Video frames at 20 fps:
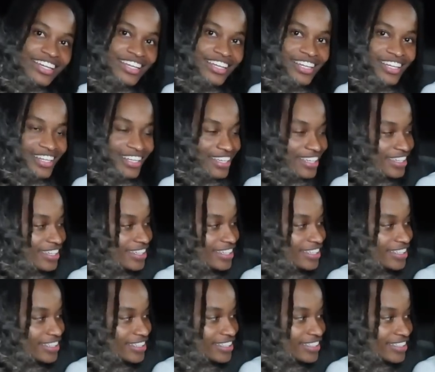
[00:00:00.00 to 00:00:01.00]

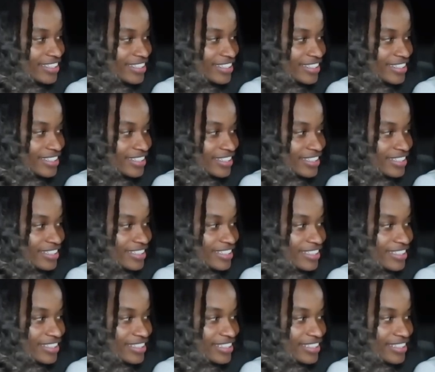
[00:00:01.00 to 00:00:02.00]

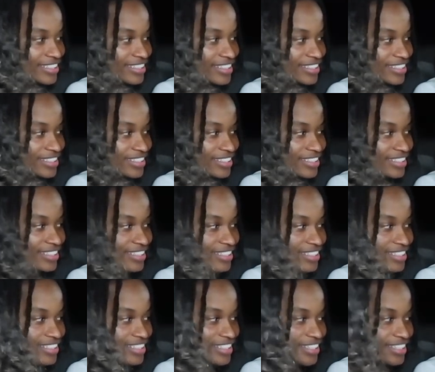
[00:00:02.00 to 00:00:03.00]

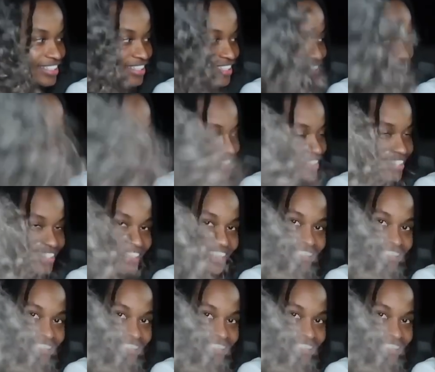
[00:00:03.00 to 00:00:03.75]
[no speech]